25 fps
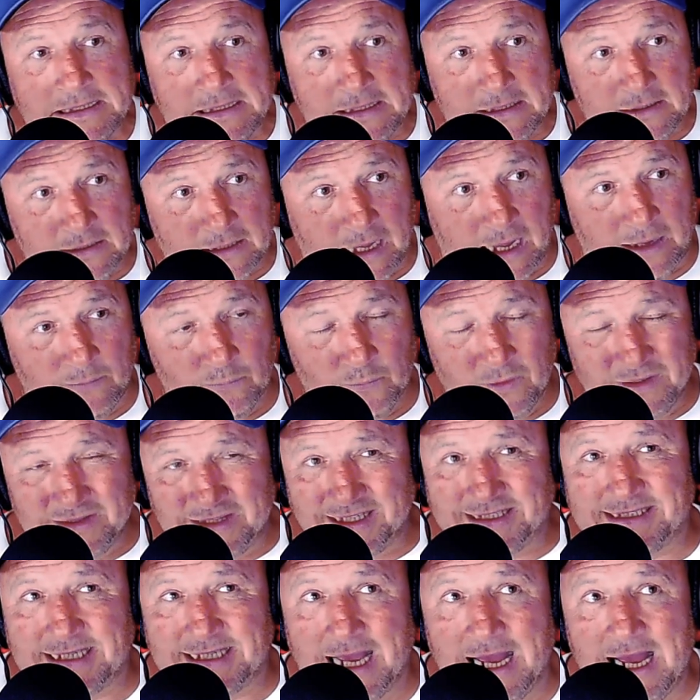Yeah. And with
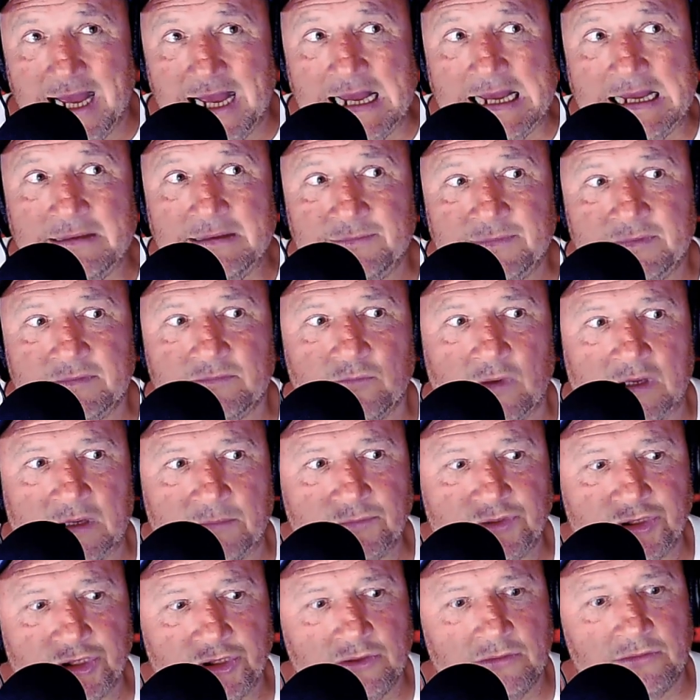the time, what
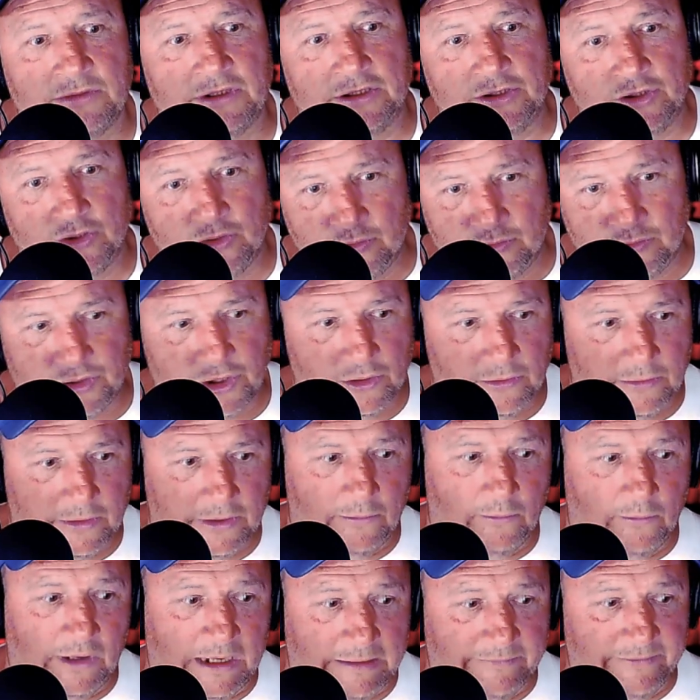I'm doing and you doing
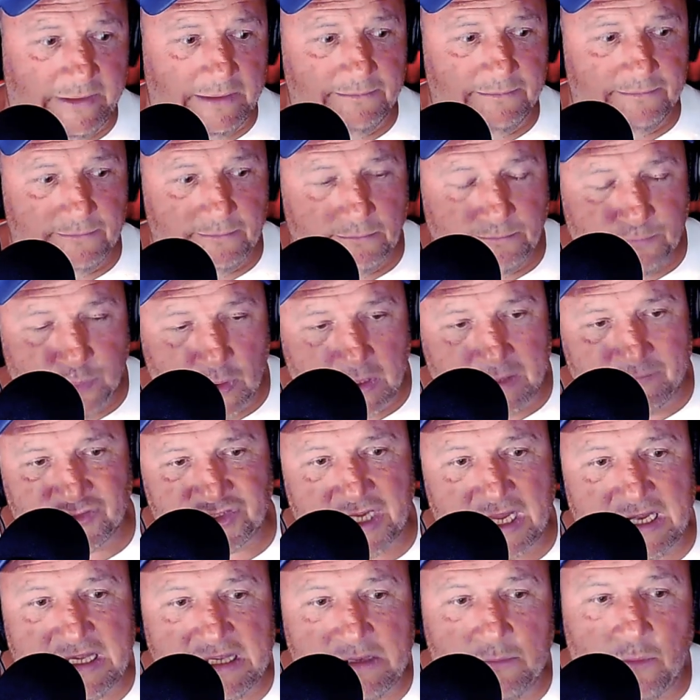and whatever, but I've
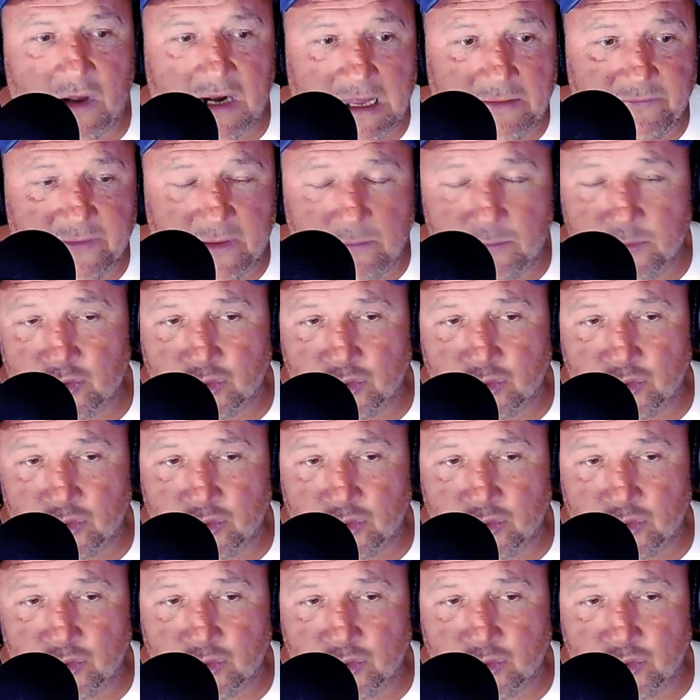sent you whatever.